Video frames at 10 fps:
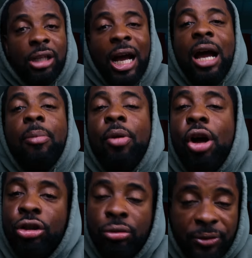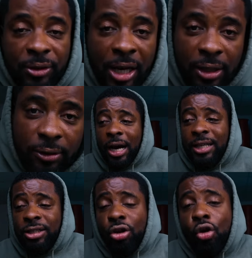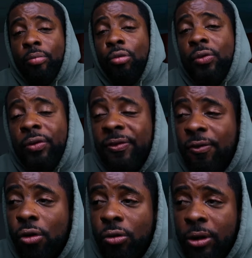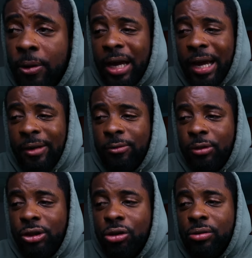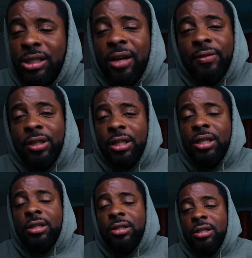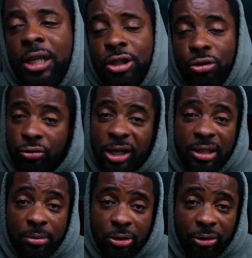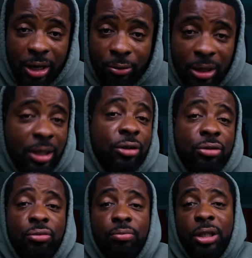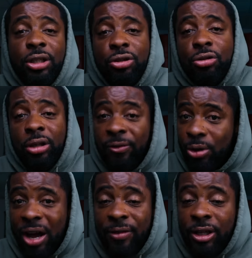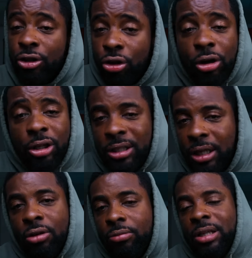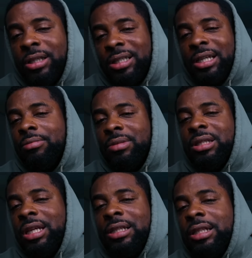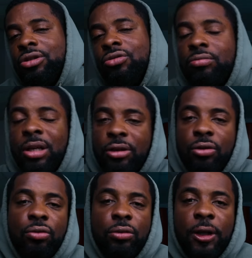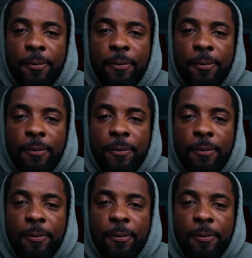I applaud you for that. I just hope moving forward that with your seven kids that you raise them the right way and you make sure if you have any daughters, they don't make the same mistakes that you made growing